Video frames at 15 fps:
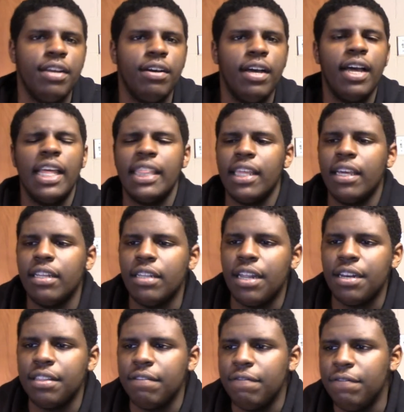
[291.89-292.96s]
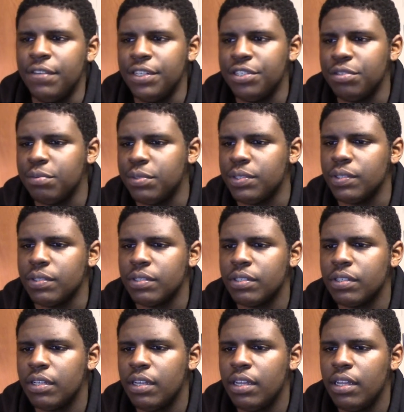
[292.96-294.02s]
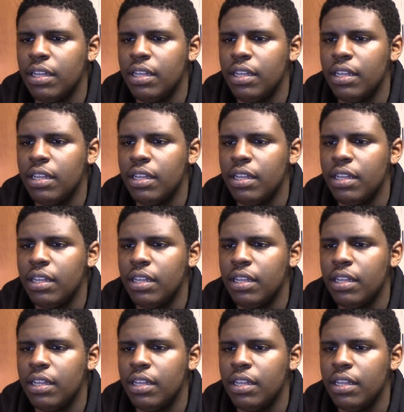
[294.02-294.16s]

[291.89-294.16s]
I know I think a lot of the visuals